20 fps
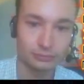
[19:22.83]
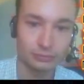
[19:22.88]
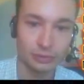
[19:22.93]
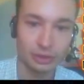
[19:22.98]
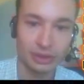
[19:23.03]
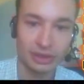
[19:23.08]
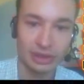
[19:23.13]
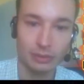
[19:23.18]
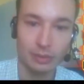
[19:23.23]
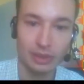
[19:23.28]

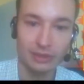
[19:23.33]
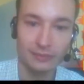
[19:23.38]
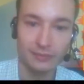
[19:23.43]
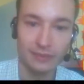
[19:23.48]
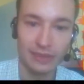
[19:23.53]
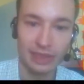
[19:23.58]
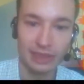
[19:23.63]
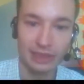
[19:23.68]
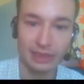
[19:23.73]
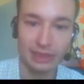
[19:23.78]
Okay, 1
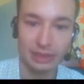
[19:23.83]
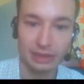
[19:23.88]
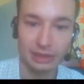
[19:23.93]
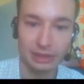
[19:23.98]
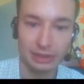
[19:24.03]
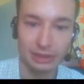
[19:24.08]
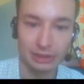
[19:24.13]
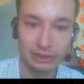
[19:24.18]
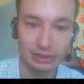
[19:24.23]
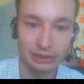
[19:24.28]
flak.
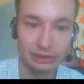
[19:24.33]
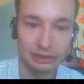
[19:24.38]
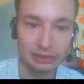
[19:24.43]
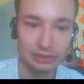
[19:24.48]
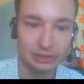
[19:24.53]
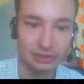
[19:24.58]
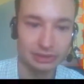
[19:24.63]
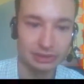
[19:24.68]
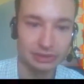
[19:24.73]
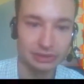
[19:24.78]

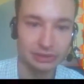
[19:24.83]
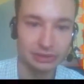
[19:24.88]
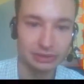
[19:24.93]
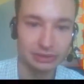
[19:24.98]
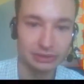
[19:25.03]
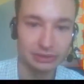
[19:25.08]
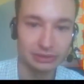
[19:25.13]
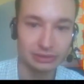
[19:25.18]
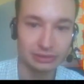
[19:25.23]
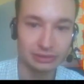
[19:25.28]

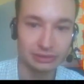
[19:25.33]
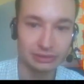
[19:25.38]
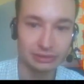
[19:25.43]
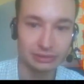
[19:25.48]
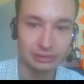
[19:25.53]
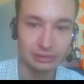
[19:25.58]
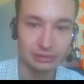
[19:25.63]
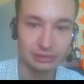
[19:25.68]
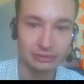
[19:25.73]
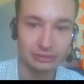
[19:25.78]
Ooh,
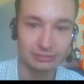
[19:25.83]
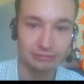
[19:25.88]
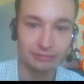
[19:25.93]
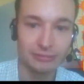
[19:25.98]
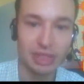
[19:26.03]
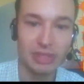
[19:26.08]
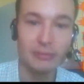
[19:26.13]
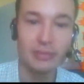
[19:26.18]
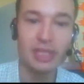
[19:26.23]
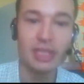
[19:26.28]

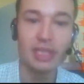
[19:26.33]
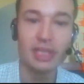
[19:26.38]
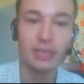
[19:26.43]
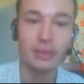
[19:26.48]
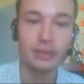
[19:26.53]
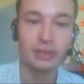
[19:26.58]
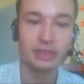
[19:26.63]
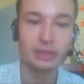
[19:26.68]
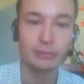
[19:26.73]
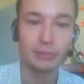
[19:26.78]
maybe he
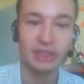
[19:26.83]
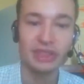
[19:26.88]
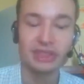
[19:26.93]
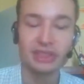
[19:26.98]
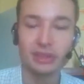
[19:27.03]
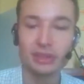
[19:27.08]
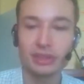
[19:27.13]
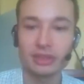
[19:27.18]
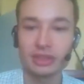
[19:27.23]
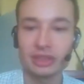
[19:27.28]
could split the
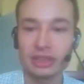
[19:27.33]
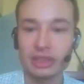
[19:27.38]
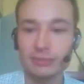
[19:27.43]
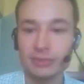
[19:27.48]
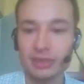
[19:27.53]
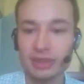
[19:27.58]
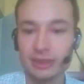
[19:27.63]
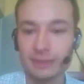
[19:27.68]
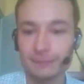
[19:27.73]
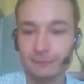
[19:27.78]

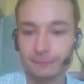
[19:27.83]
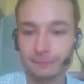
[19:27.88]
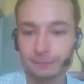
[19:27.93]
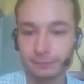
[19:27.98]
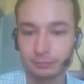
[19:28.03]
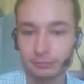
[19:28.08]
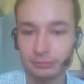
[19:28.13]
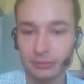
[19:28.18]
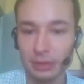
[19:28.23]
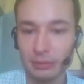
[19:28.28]
gunships.
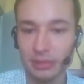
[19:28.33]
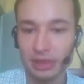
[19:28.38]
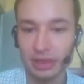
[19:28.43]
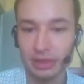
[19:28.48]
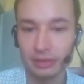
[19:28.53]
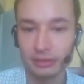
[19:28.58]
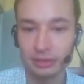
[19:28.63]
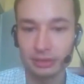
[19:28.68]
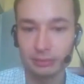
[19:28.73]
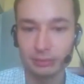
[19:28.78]
Maybe he
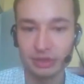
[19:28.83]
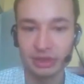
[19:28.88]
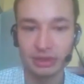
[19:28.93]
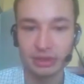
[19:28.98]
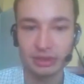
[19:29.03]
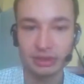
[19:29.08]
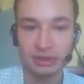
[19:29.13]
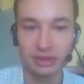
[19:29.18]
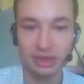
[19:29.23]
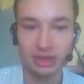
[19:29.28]
could split the
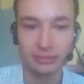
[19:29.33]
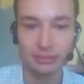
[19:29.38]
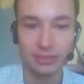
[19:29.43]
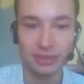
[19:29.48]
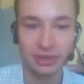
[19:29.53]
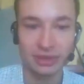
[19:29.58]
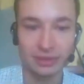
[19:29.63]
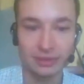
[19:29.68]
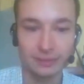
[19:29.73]
gunships.